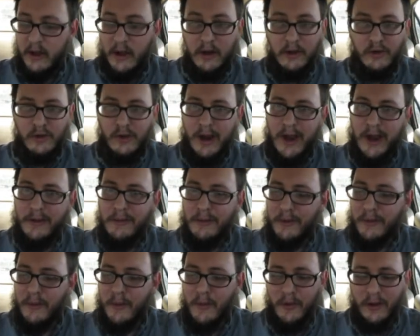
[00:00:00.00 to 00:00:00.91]
Tried
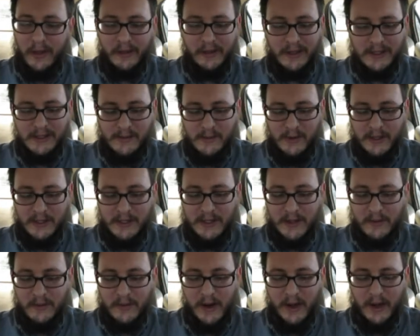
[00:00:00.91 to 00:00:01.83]
recording this once
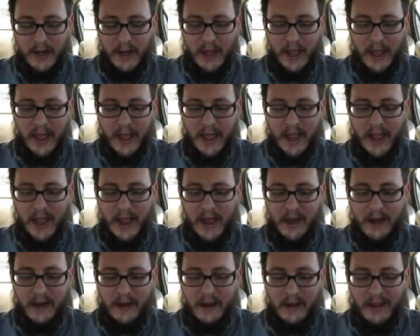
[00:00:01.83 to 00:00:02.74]
already,
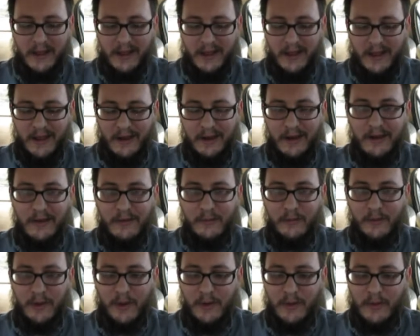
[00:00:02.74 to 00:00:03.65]
and it didn't
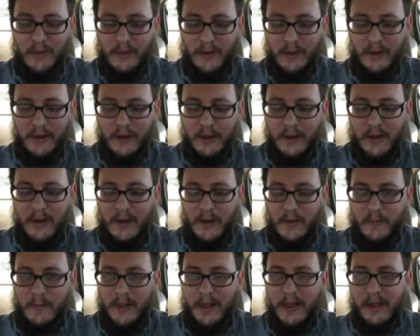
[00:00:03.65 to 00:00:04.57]
record.
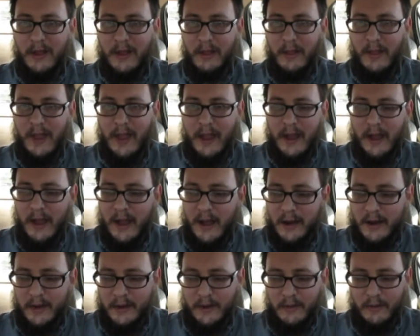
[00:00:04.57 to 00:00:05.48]
But luckily I caught
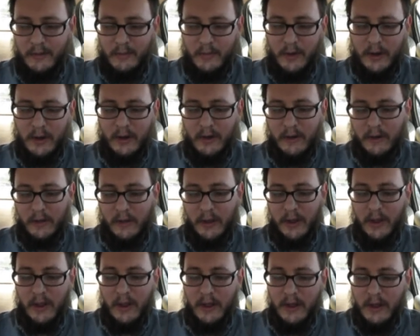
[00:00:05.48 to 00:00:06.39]
on to it pretty
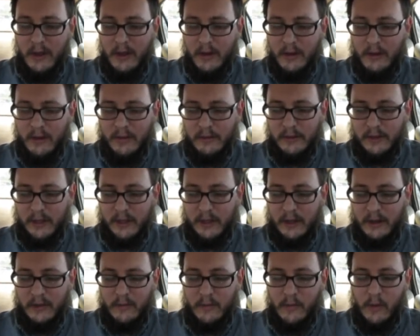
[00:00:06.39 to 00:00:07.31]
early. Only
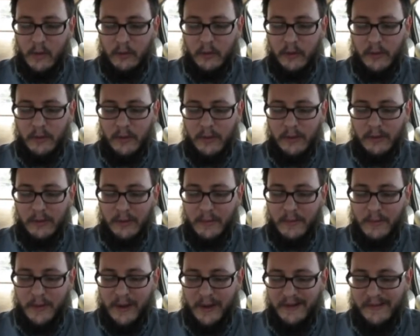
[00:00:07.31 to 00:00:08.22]
went through
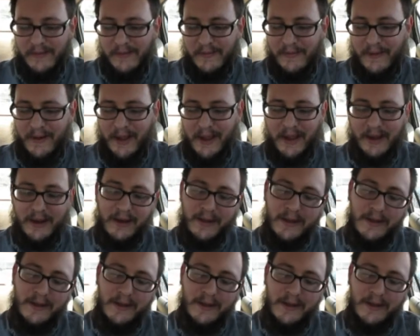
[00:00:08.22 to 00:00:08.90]
one fight.